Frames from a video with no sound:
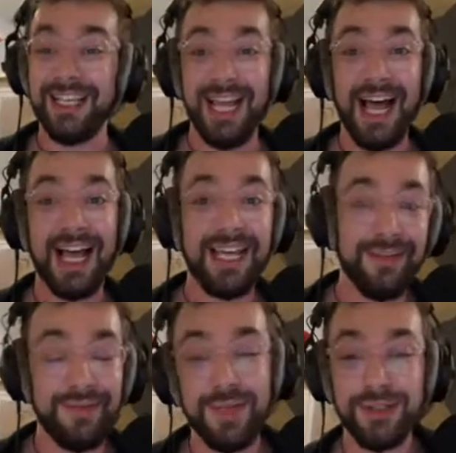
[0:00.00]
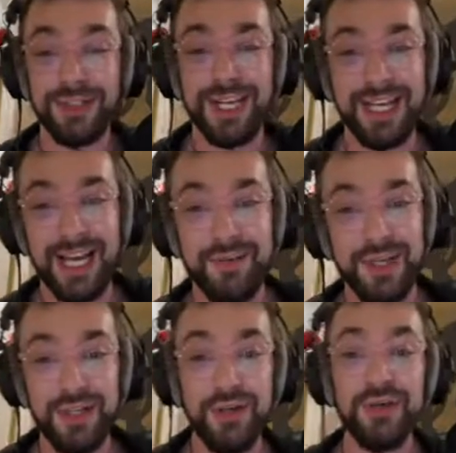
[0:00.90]
I will say I'm a
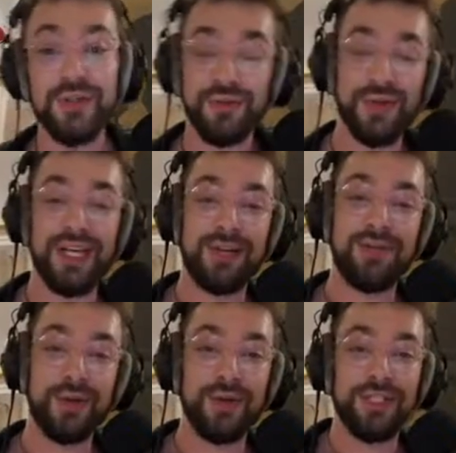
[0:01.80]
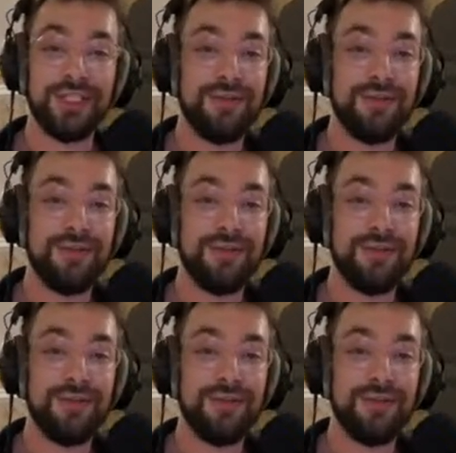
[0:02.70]
huge fan of Cory's.